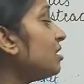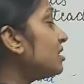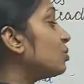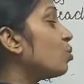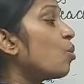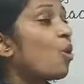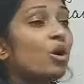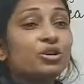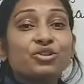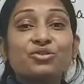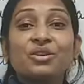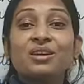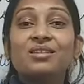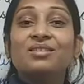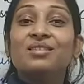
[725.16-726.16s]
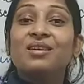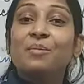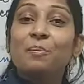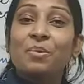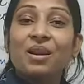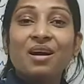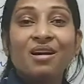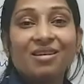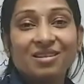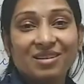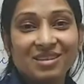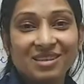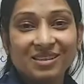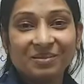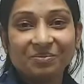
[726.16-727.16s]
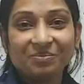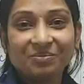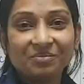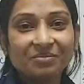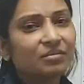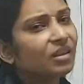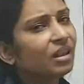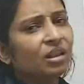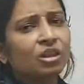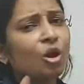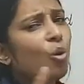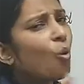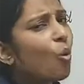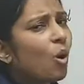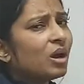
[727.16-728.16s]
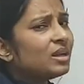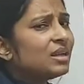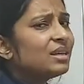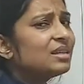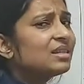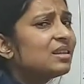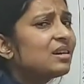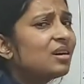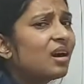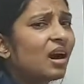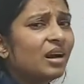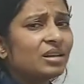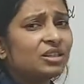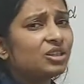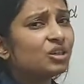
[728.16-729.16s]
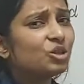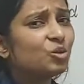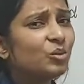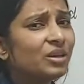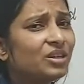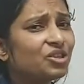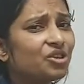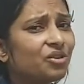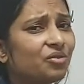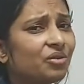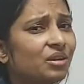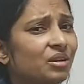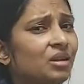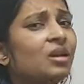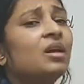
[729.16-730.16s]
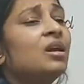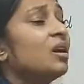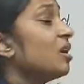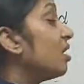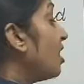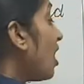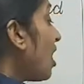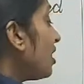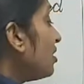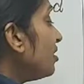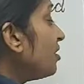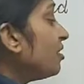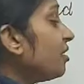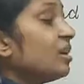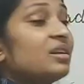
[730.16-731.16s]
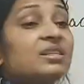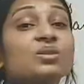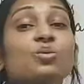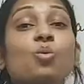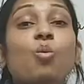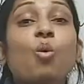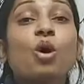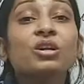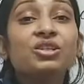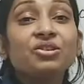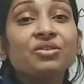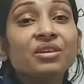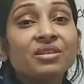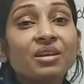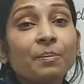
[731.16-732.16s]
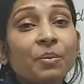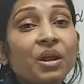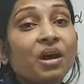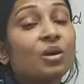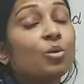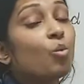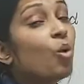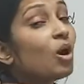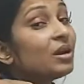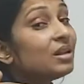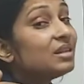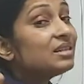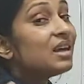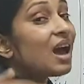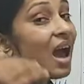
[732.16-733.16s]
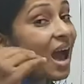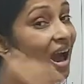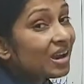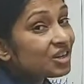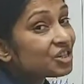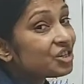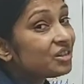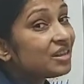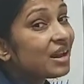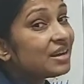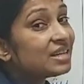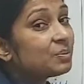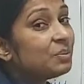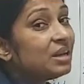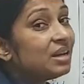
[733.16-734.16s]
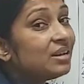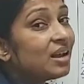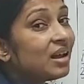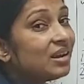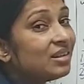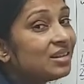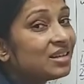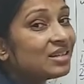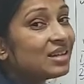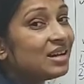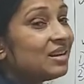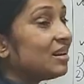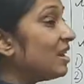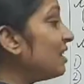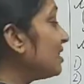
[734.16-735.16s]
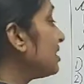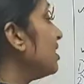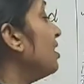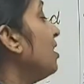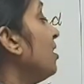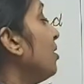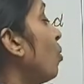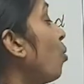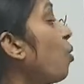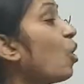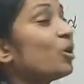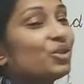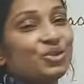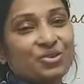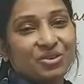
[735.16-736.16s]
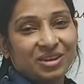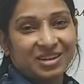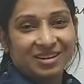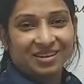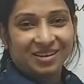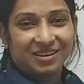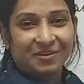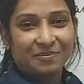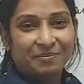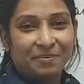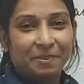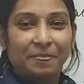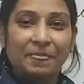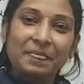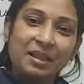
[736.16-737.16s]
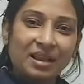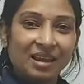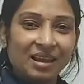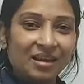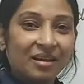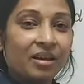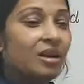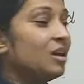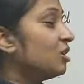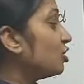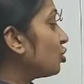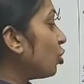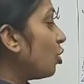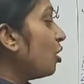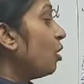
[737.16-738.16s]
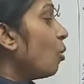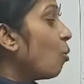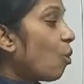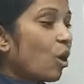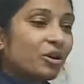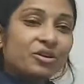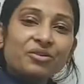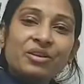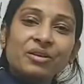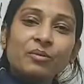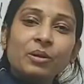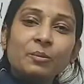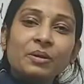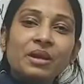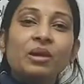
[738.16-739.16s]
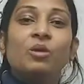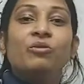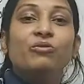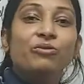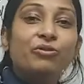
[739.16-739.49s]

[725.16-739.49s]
is watering the plants. Now what is the gardener doing, children? Gardener is watering the plant. What is the action that is being done in the sentence? Watering. Clear? So, watering will be